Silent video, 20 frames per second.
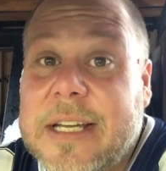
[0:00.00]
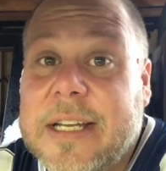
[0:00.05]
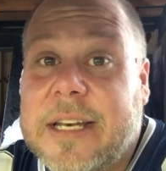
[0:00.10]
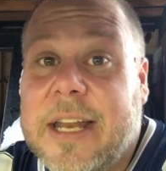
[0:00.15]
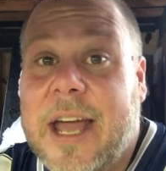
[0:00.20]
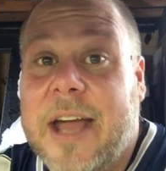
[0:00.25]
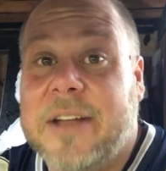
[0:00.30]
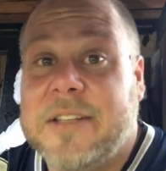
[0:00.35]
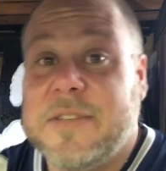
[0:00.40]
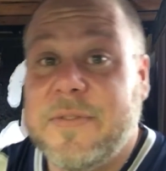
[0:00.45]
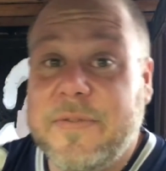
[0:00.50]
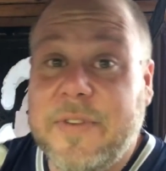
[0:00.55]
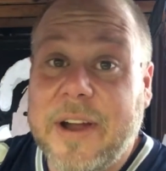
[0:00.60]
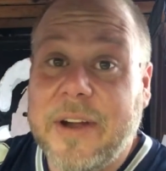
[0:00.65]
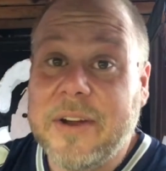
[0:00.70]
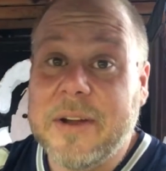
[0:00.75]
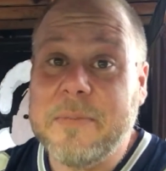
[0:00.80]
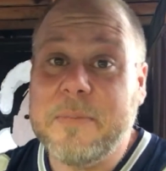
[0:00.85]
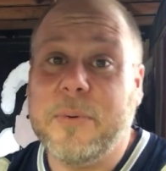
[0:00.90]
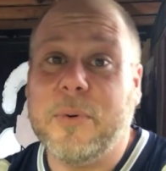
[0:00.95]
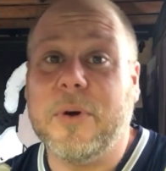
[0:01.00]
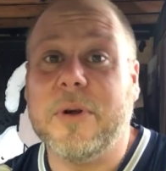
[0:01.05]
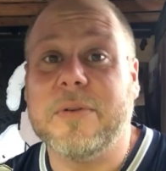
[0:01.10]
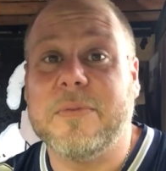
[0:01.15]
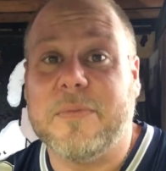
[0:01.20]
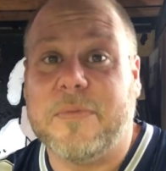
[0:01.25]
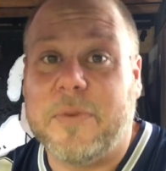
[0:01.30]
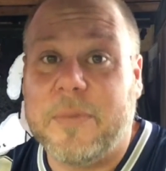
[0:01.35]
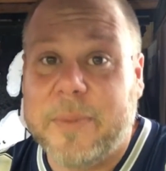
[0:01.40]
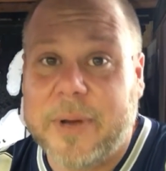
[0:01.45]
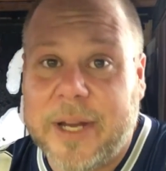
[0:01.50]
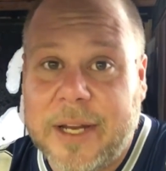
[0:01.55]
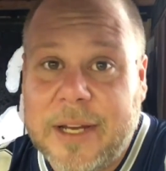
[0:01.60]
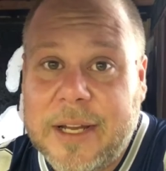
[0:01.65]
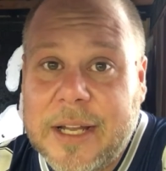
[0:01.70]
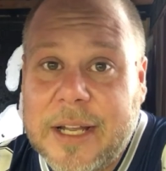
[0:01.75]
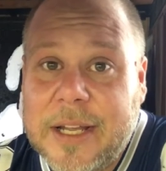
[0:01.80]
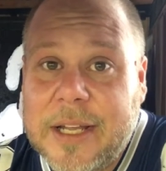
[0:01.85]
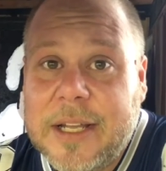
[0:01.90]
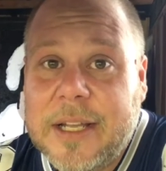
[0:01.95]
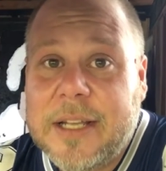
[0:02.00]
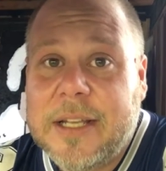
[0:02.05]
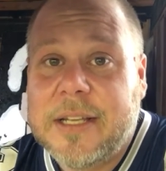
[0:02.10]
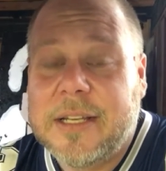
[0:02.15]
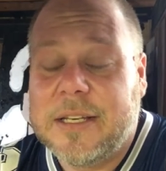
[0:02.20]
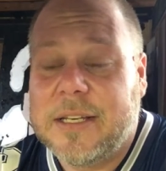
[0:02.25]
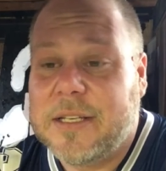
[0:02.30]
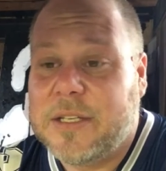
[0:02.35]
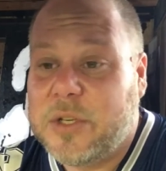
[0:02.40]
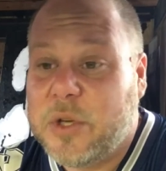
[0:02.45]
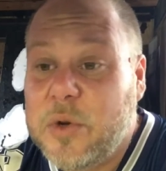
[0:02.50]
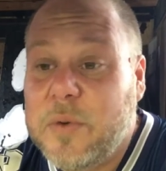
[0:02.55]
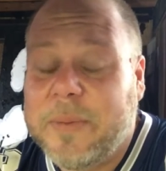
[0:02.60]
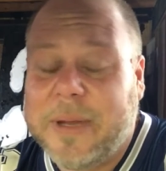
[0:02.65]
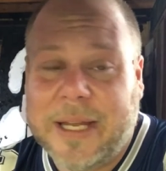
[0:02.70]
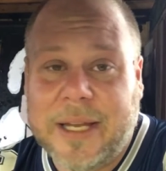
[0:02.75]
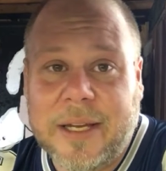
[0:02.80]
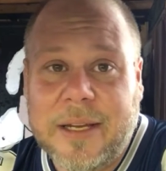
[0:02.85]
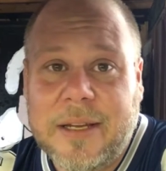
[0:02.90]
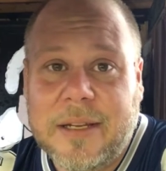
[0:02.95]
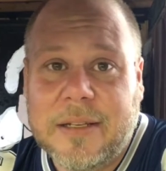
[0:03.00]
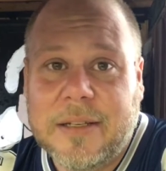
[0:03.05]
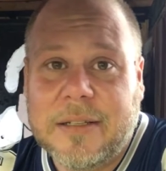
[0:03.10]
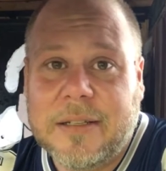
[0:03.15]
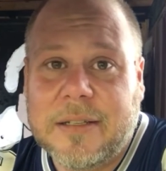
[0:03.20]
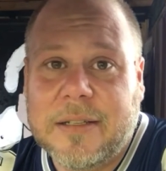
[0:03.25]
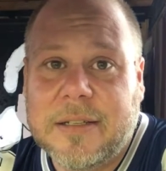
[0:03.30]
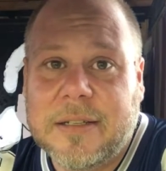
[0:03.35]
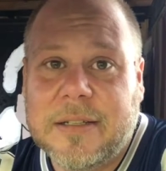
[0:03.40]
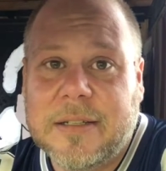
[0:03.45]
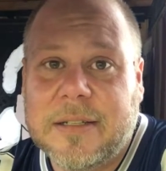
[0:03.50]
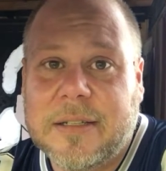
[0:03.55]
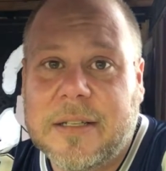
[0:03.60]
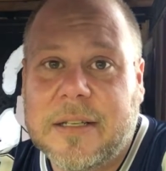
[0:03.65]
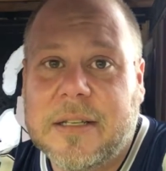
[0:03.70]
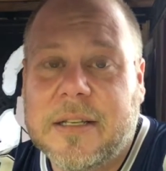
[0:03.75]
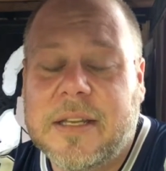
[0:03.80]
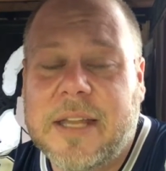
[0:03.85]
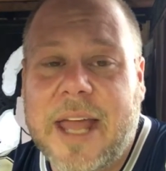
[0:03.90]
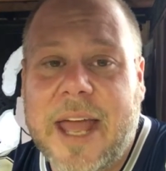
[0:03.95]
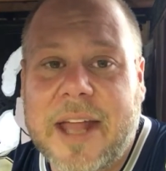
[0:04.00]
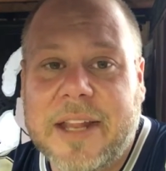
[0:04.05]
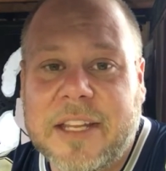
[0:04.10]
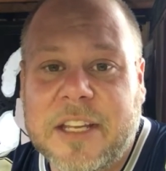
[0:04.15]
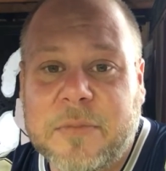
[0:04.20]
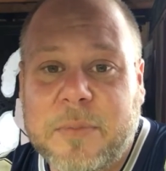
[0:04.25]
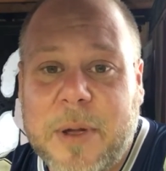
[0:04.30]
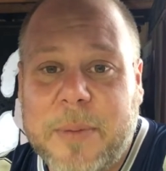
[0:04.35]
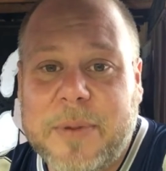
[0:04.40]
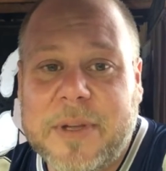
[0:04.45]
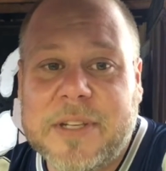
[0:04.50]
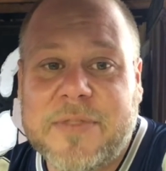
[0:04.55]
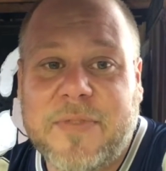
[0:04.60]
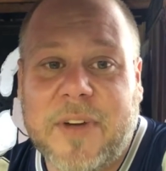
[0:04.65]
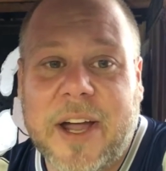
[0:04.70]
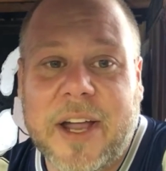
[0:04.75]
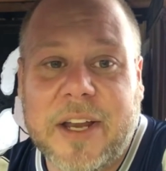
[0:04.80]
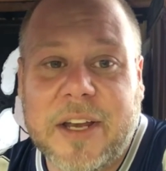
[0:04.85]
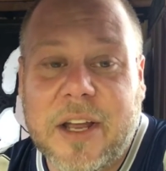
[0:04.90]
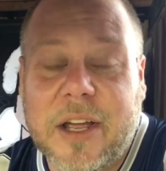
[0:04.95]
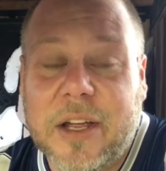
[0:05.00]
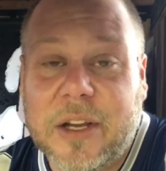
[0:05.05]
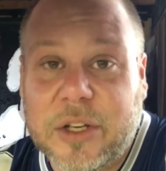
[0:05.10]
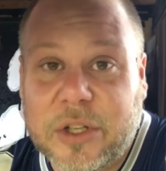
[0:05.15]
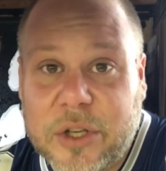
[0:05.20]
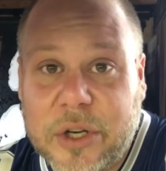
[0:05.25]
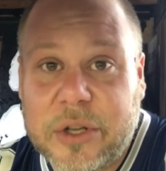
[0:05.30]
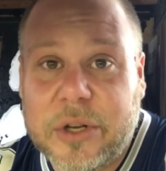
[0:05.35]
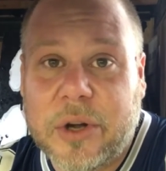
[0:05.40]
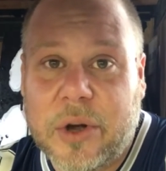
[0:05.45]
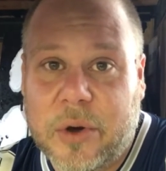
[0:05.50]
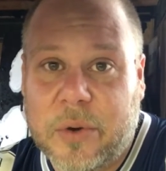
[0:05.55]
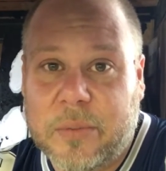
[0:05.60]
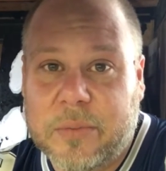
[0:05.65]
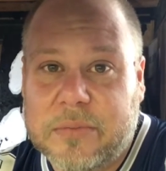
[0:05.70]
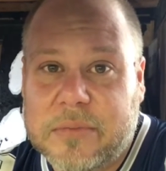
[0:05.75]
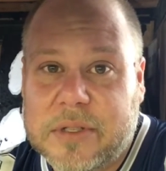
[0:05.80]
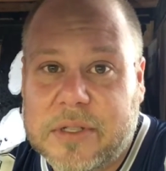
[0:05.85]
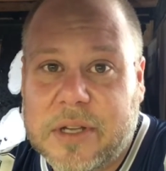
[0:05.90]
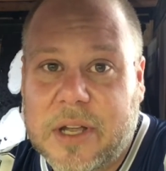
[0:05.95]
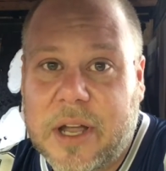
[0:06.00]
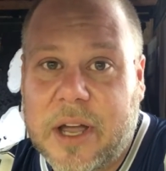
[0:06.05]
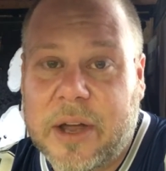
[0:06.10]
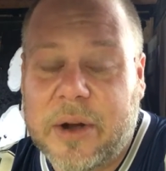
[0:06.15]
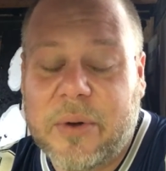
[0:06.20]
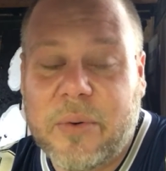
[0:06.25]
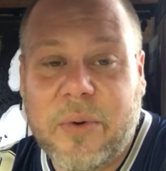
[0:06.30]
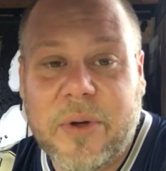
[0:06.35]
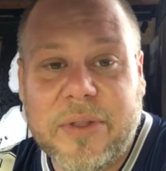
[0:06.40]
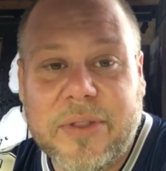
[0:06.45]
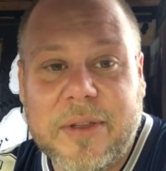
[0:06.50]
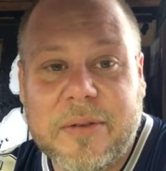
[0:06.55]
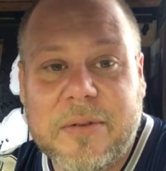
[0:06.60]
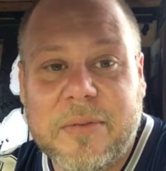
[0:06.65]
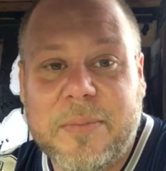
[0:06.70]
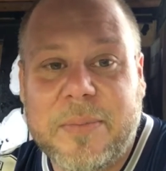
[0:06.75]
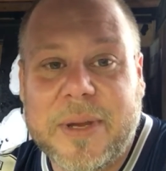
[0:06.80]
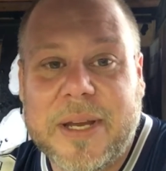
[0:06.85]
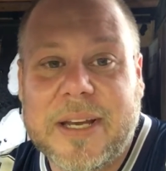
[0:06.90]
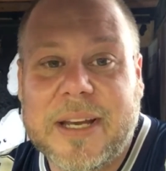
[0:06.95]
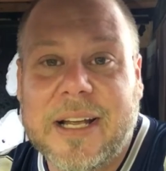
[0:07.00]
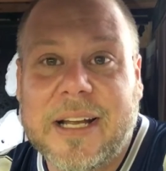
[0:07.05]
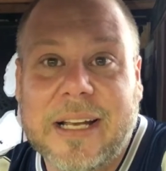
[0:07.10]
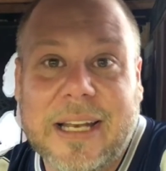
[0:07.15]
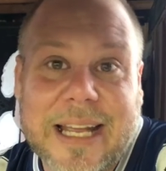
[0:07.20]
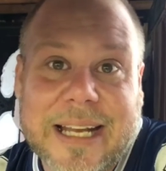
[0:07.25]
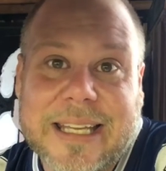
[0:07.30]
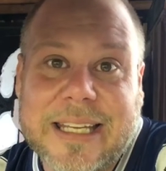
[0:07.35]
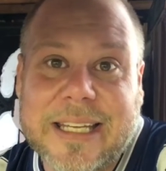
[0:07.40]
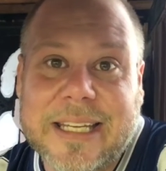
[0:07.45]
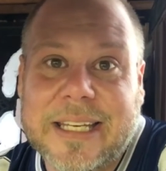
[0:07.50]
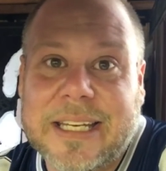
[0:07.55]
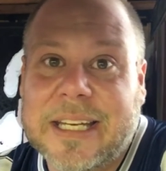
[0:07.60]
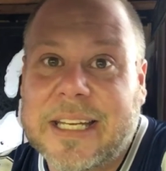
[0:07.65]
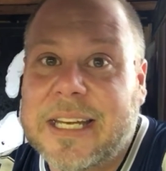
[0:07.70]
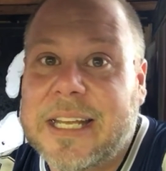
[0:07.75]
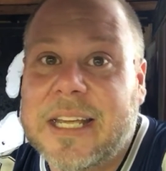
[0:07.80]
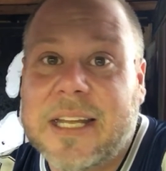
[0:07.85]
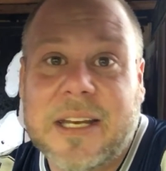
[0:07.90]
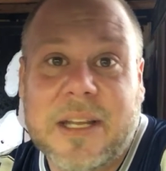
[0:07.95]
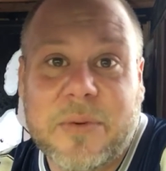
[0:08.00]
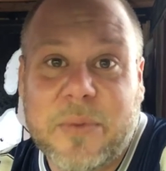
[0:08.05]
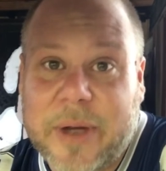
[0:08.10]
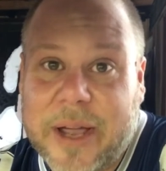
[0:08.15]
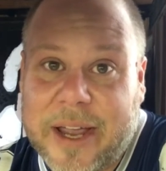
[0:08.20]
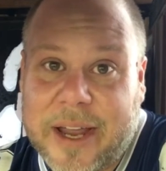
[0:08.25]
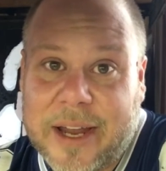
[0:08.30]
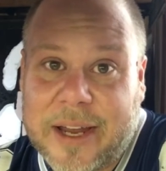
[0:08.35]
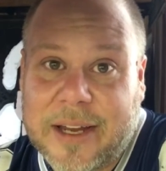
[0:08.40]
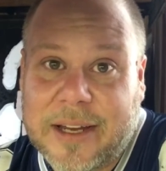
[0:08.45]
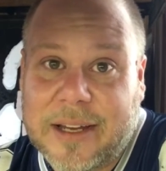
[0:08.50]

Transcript: Now it's very important for me, to me, that these puppies find good homes. I don't want them to be neglected in any way.